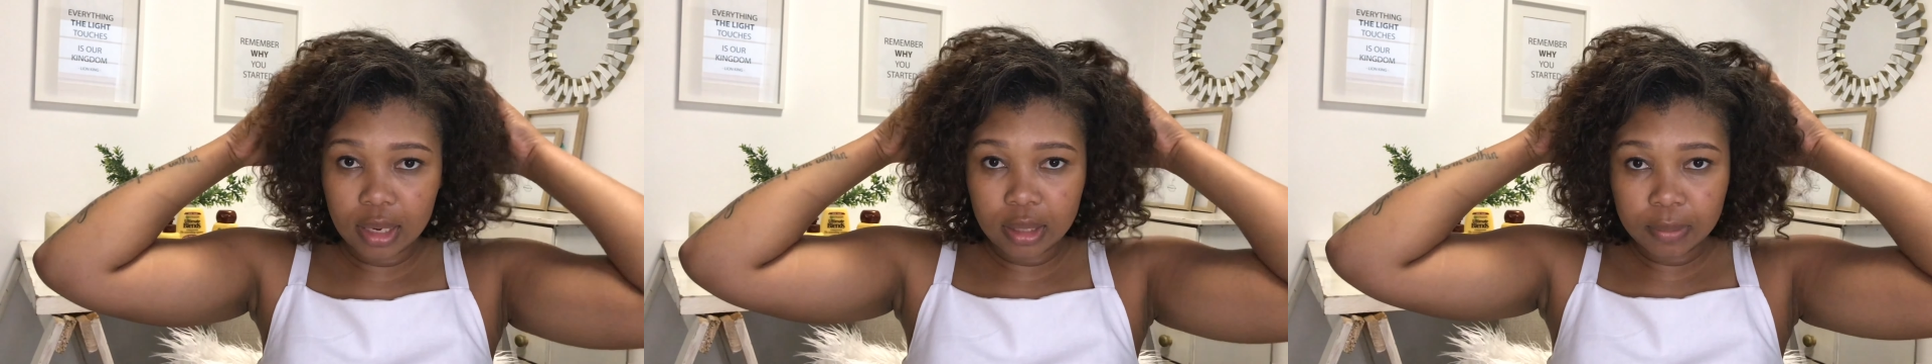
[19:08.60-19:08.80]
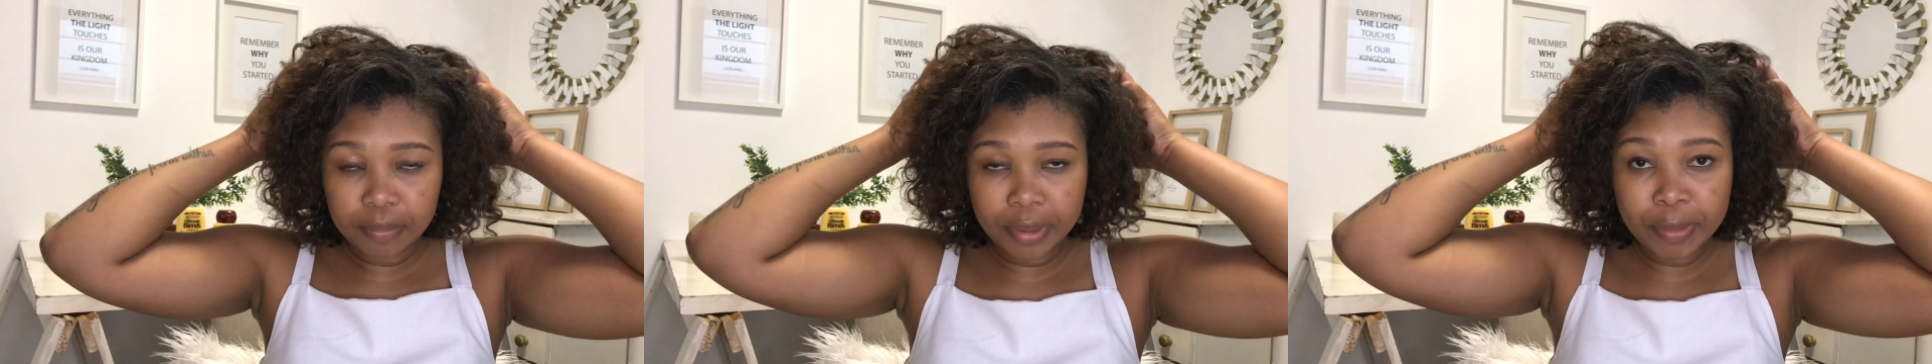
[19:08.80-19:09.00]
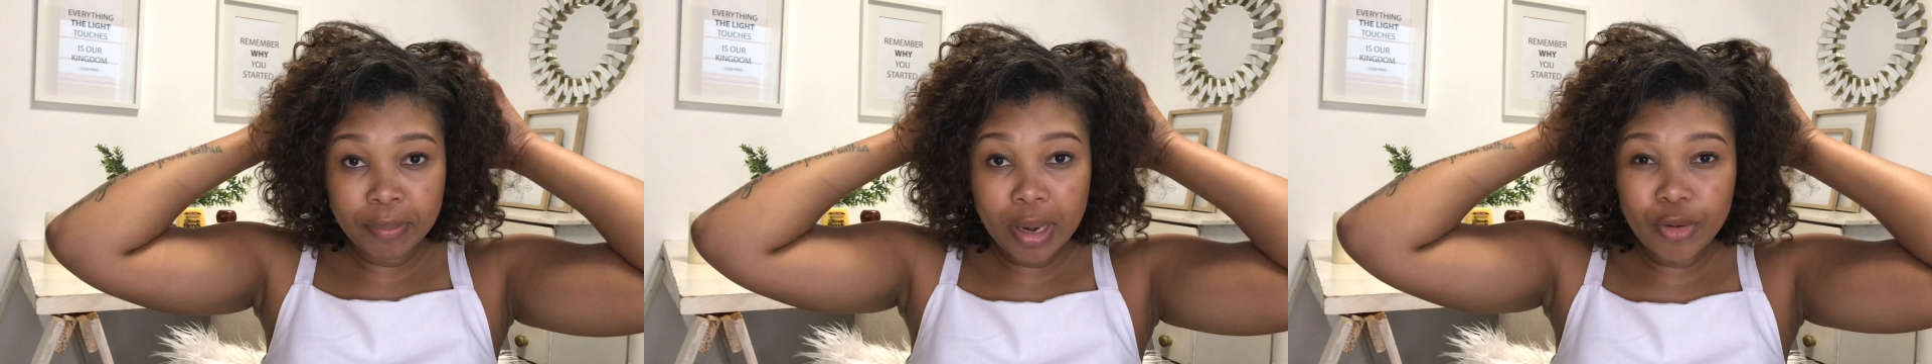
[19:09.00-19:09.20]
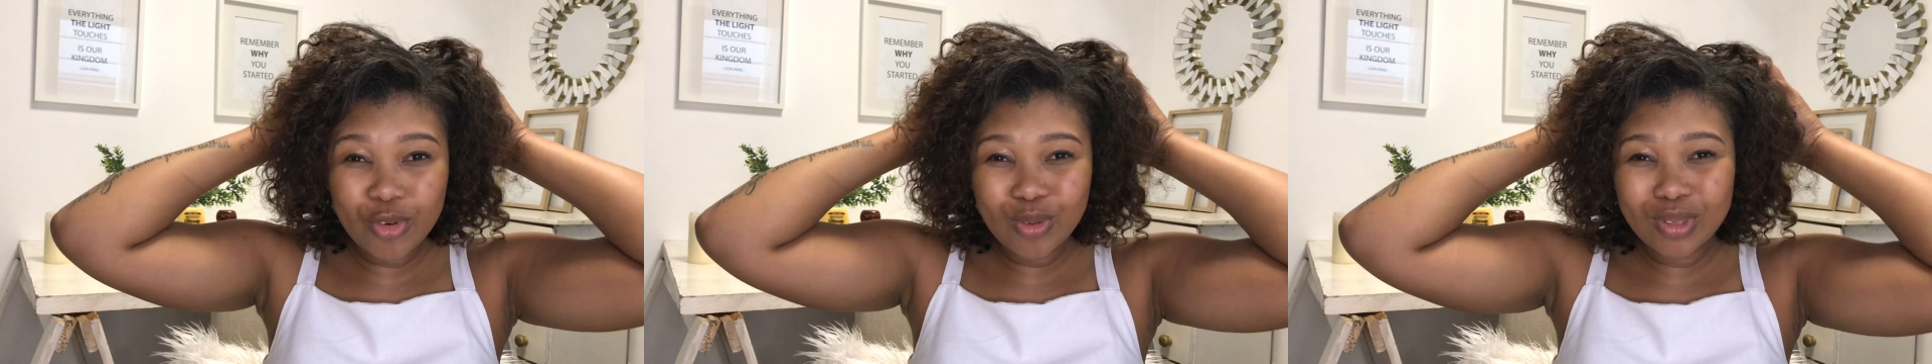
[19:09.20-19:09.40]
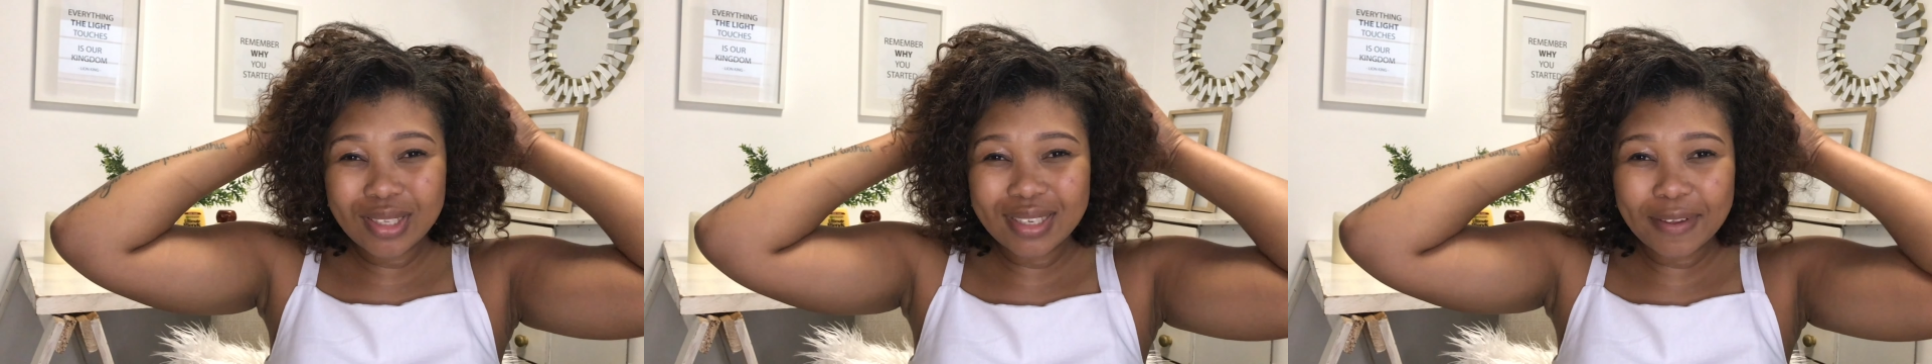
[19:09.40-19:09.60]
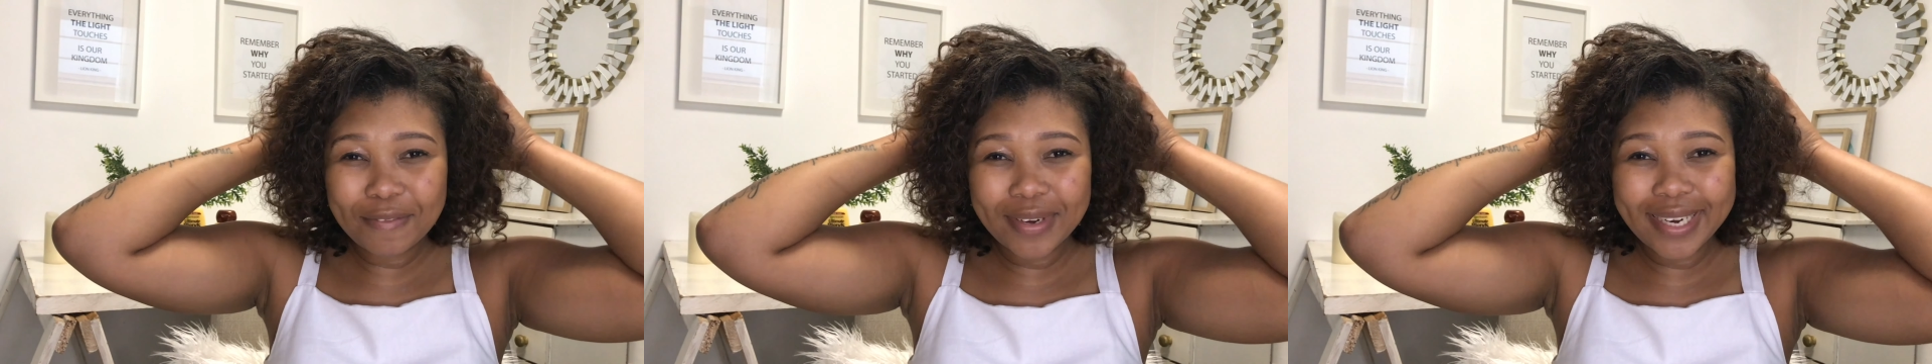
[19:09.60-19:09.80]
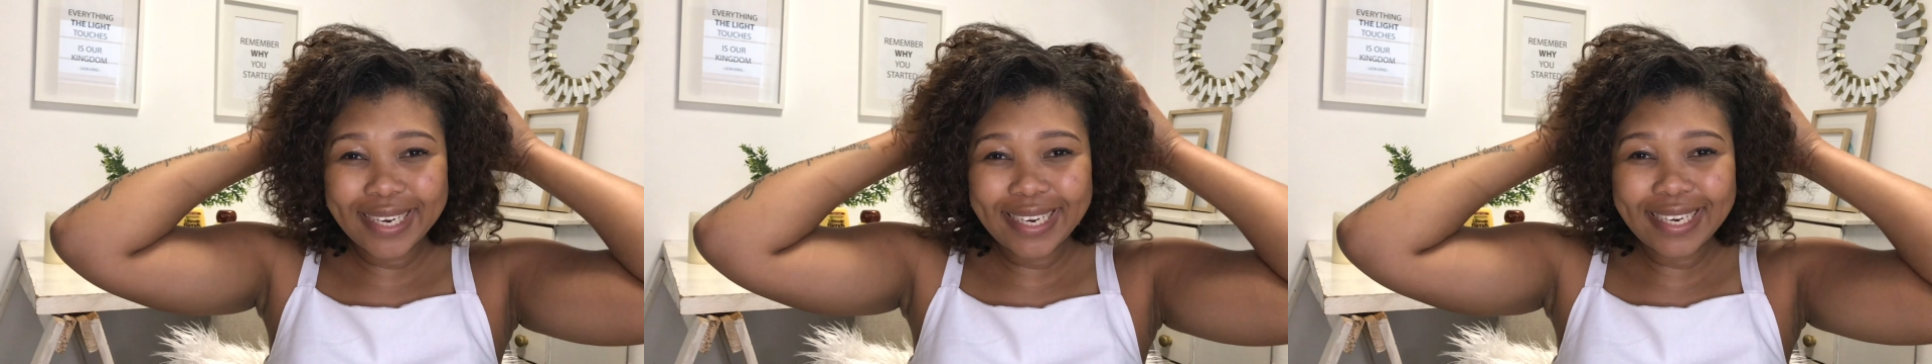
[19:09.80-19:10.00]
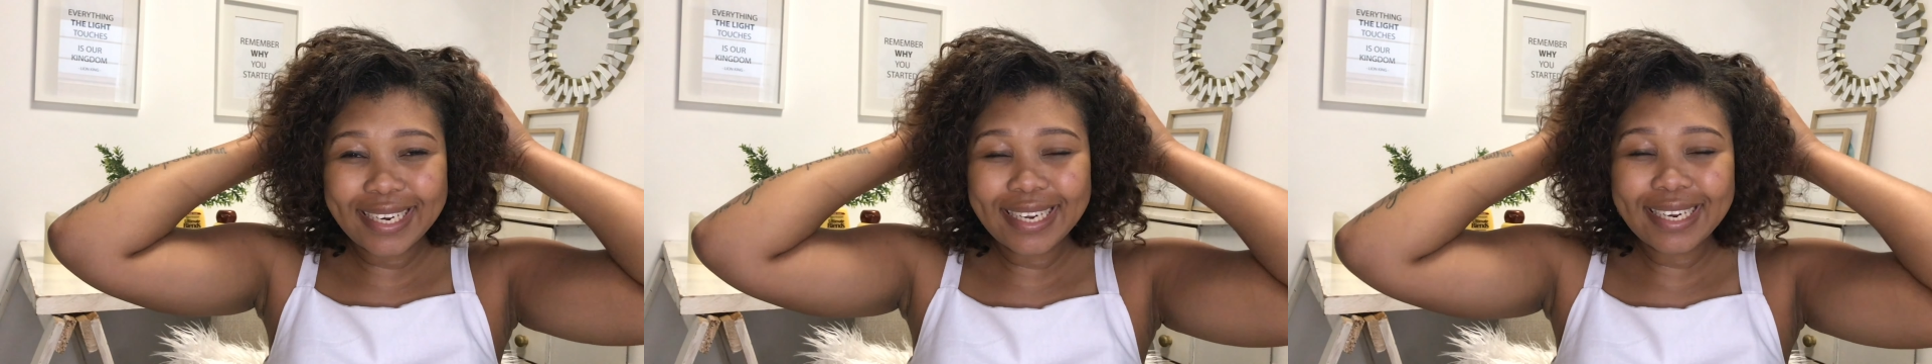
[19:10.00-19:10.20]
but my roots definitely
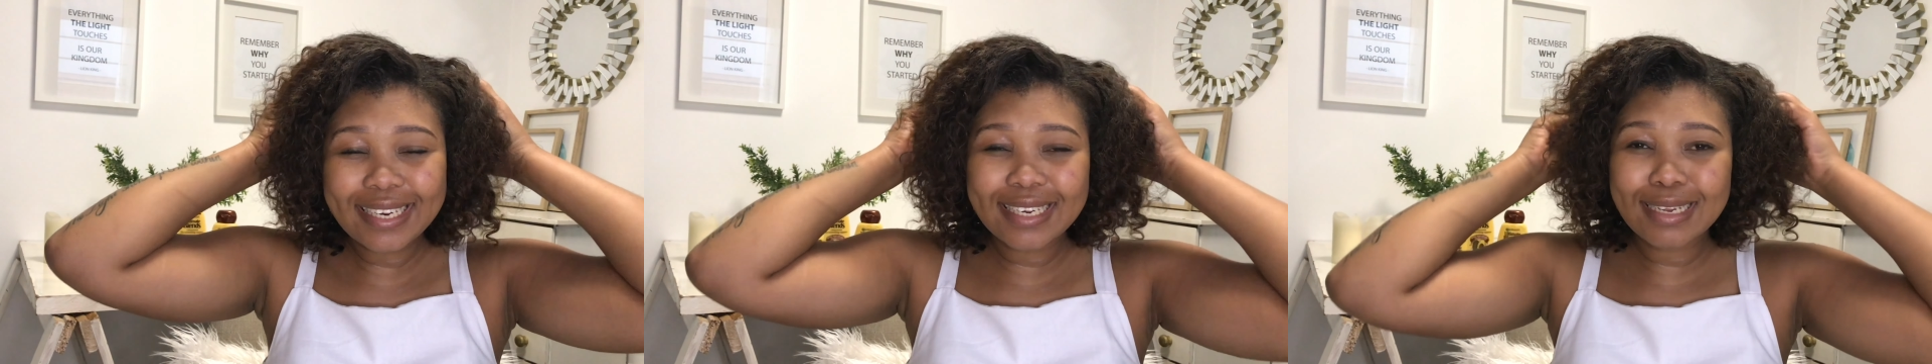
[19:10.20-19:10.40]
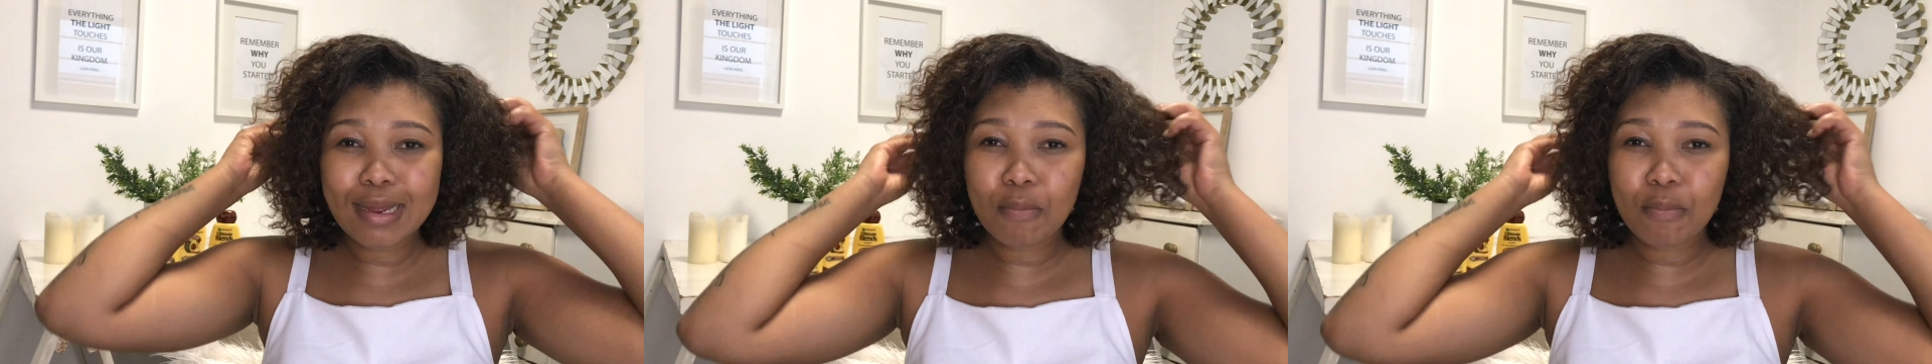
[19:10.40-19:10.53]
need